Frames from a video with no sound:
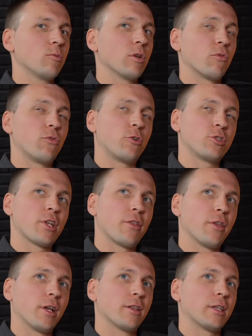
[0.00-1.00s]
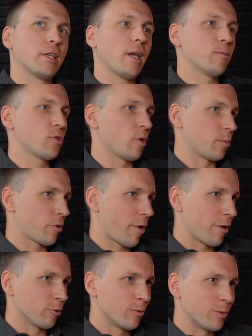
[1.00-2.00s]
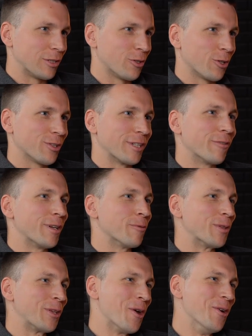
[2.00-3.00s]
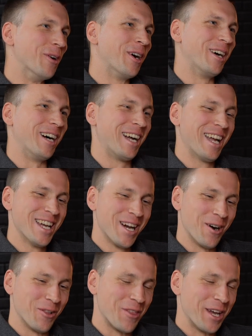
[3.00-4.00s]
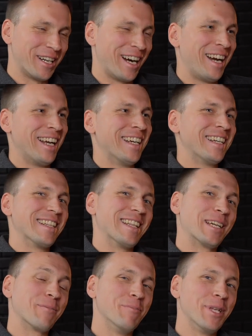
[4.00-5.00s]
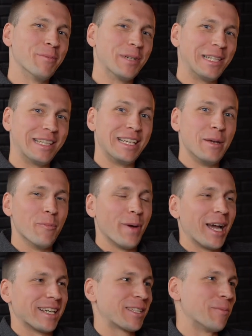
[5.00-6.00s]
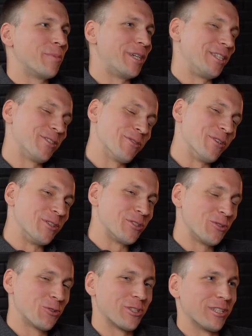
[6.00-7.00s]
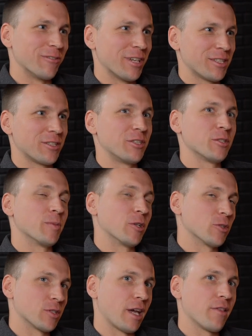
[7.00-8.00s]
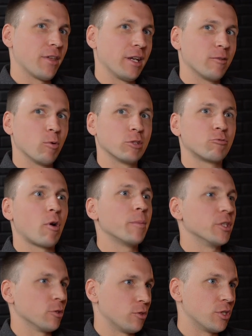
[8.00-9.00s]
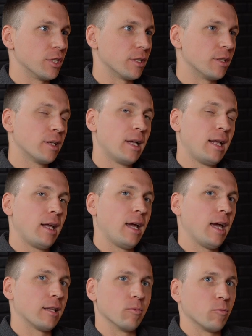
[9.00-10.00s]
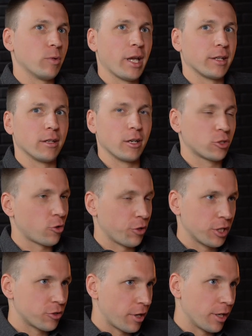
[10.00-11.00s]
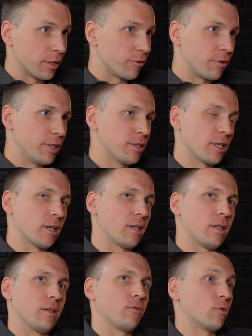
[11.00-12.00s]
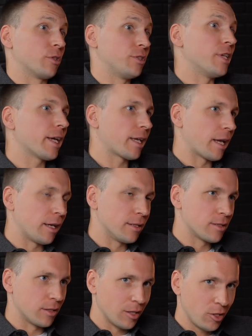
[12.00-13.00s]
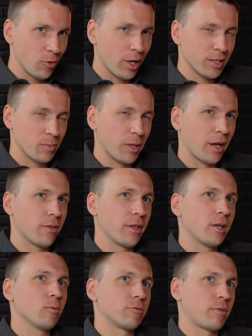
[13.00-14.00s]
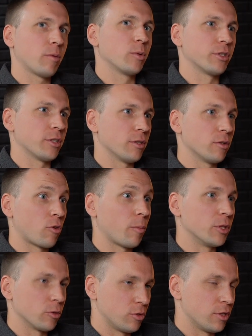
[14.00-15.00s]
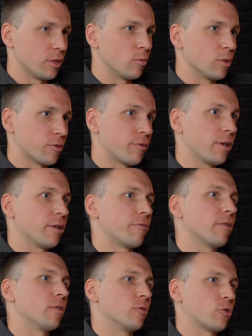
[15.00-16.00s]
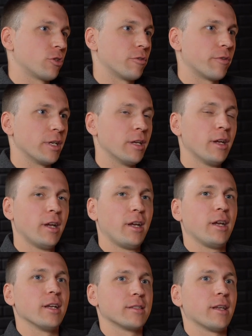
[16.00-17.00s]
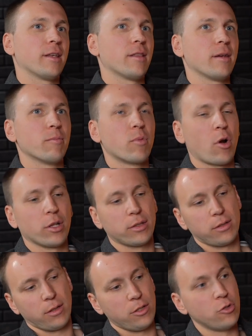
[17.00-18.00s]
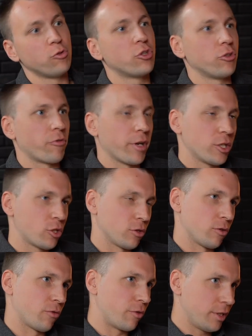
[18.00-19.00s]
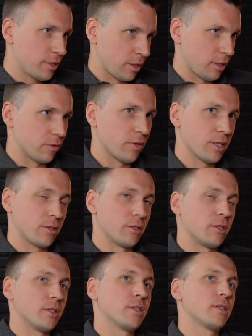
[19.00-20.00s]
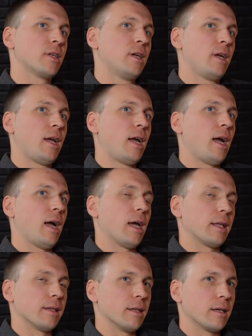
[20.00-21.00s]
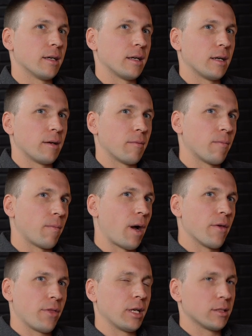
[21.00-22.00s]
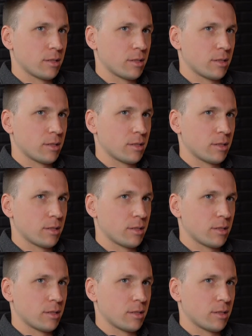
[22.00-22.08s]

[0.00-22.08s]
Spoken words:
Well, first, I think the GameStop crowd will not agree with you on their like minimal impact compared to the institutional investors, because I think what Robinhood did, and we had electronic trading in retail for decades in the US, but I think what Robinhood did was really revolutionary, is they brought a new generation of retail investors. And I think